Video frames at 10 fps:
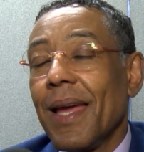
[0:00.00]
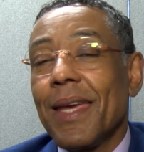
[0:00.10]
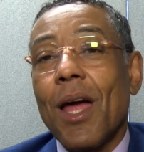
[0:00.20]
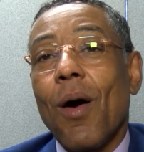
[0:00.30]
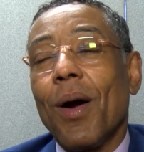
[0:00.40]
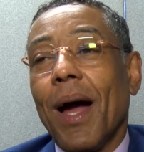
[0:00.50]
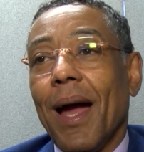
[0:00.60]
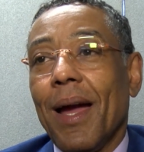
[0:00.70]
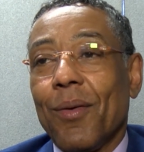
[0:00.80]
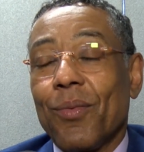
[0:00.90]
You know,
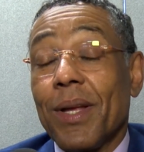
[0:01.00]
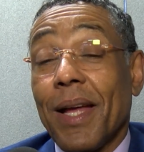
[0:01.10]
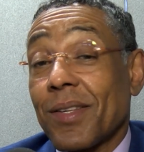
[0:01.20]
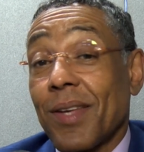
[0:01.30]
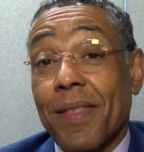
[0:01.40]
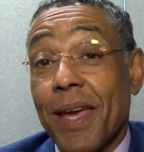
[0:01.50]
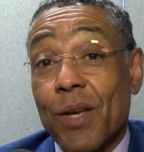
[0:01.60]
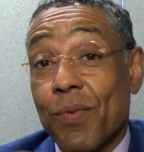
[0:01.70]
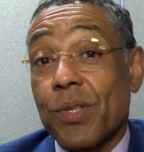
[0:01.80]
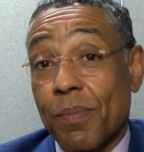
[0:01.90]
I really like to say thank
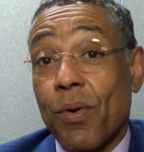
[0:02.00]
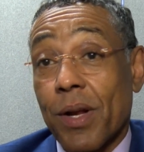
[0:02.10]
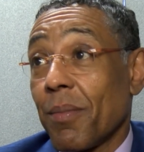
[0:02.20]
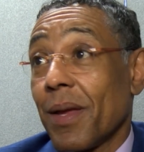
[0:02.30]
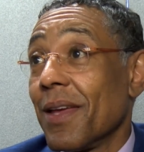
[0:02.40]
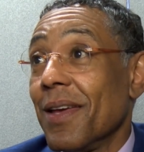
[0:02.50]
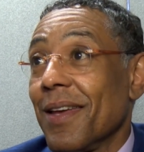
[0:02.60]
you for supporting me.